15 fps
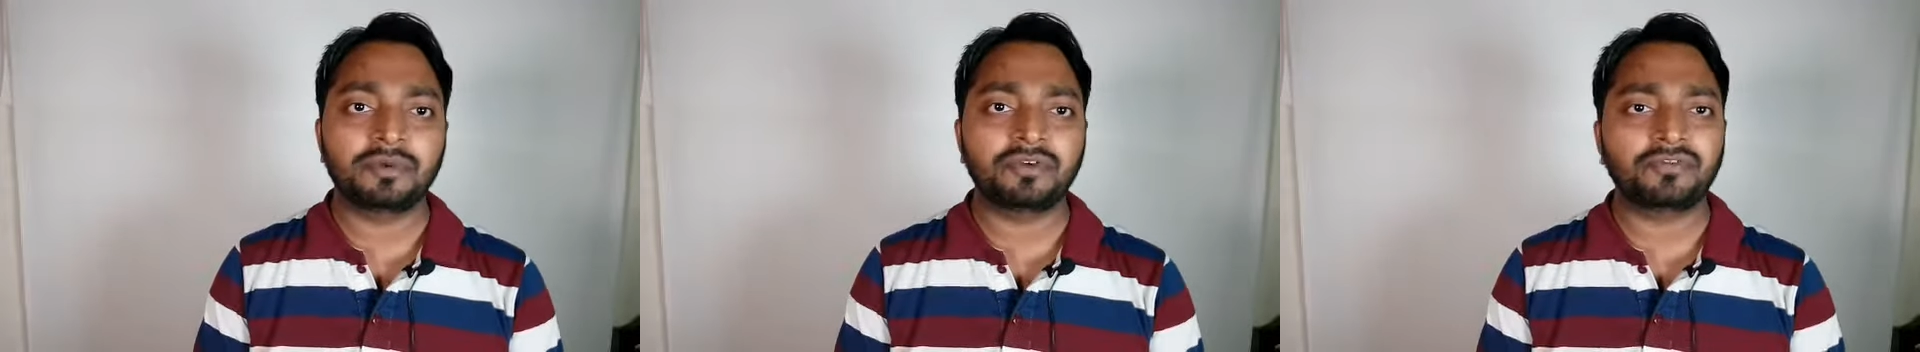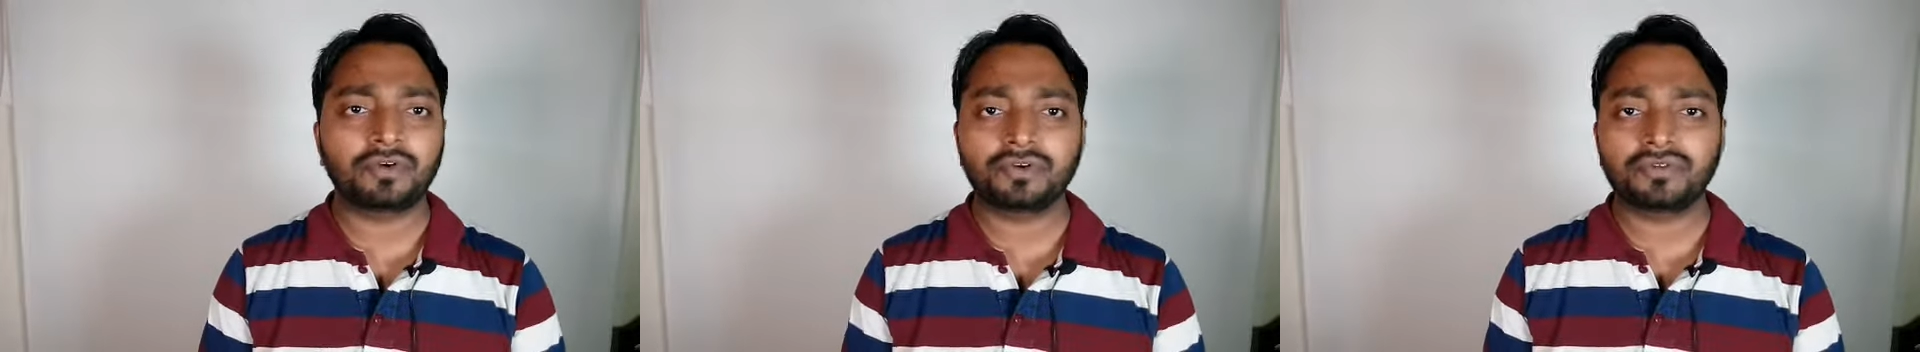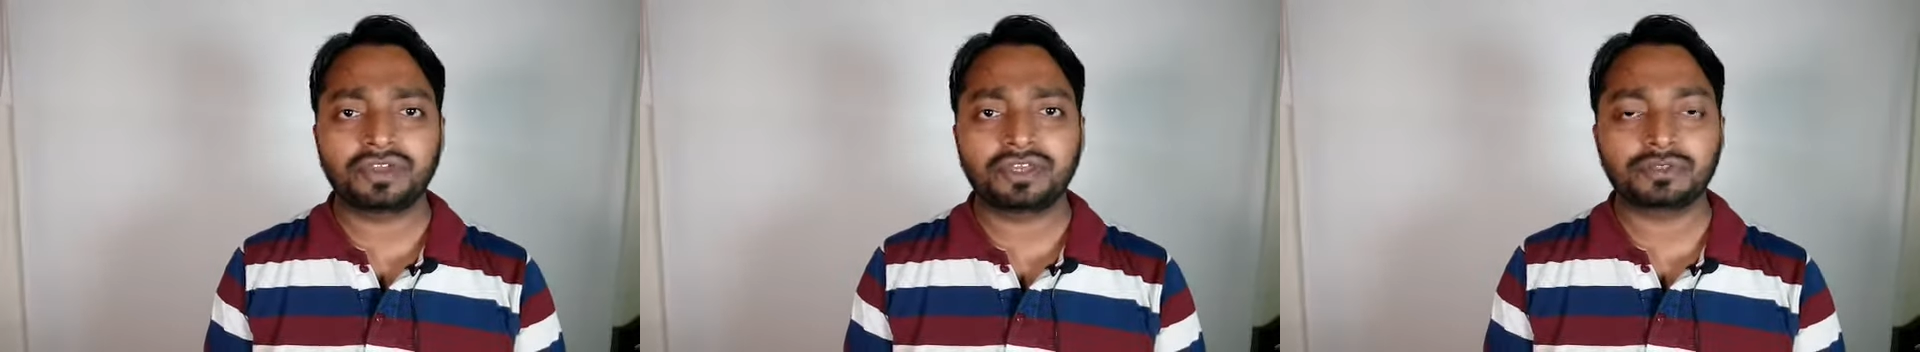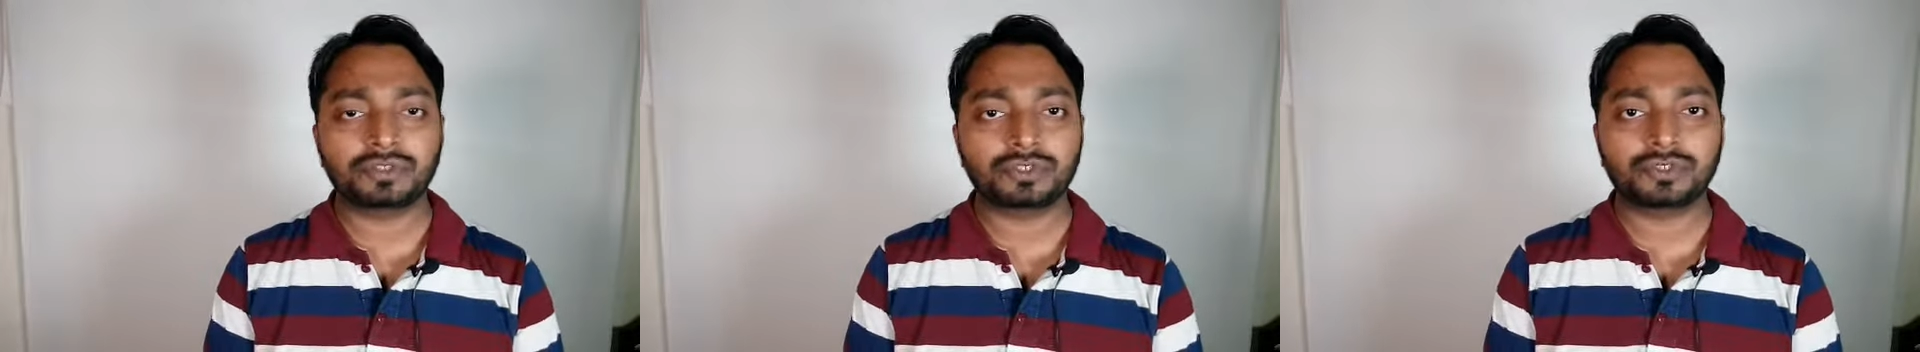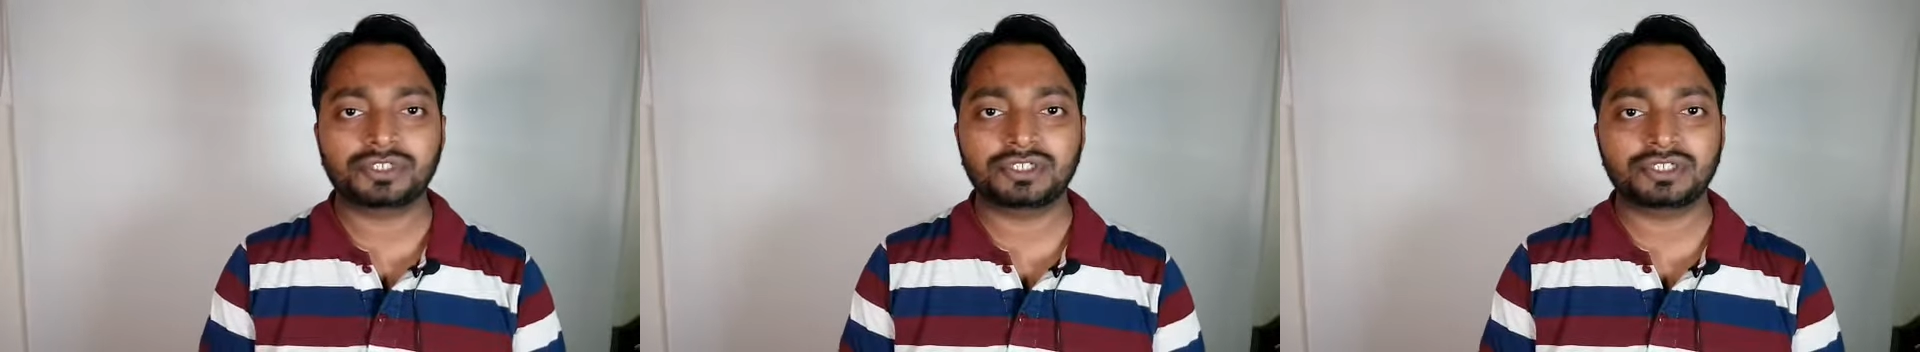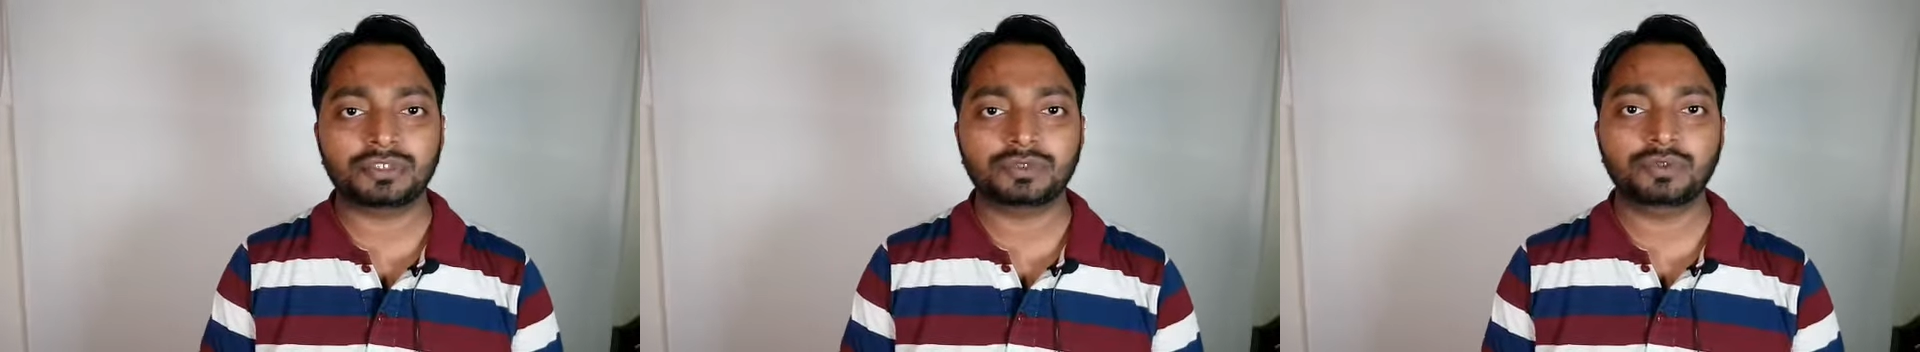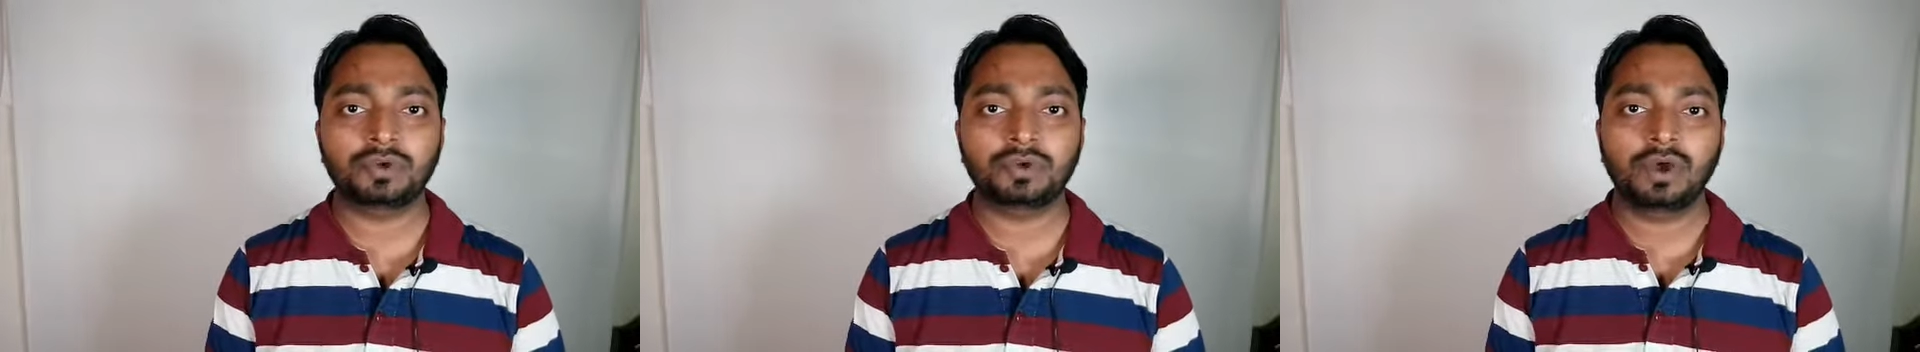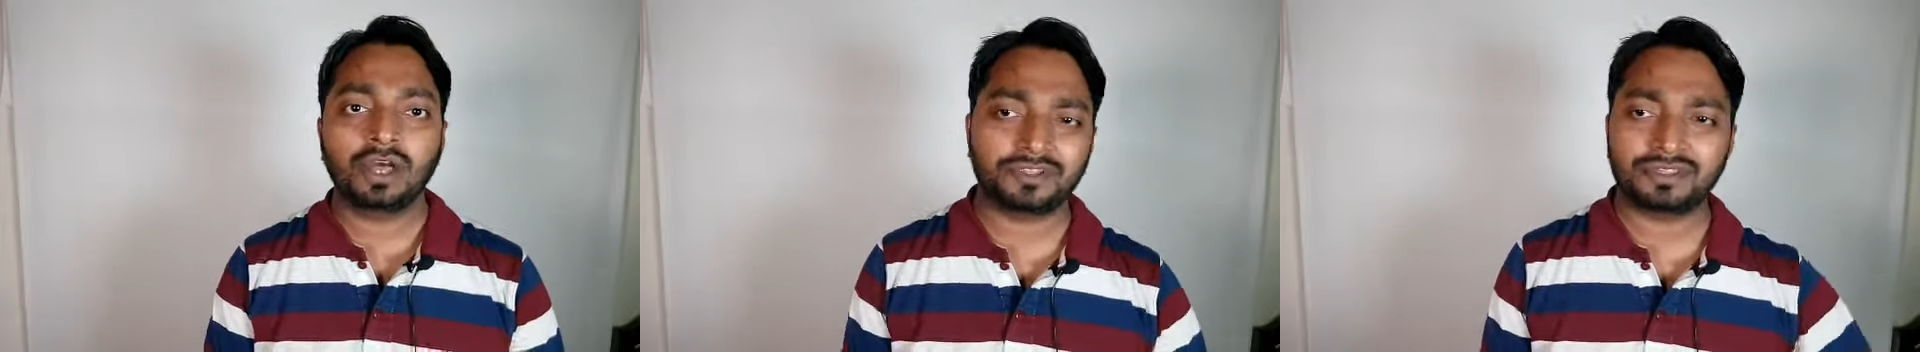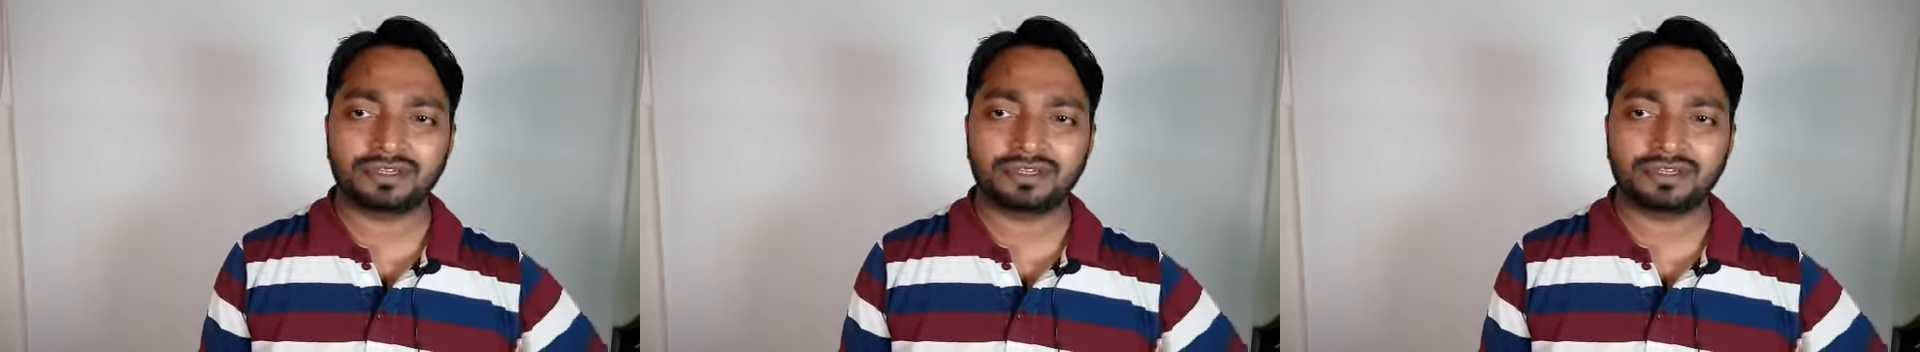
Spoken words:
Before, we used to just do with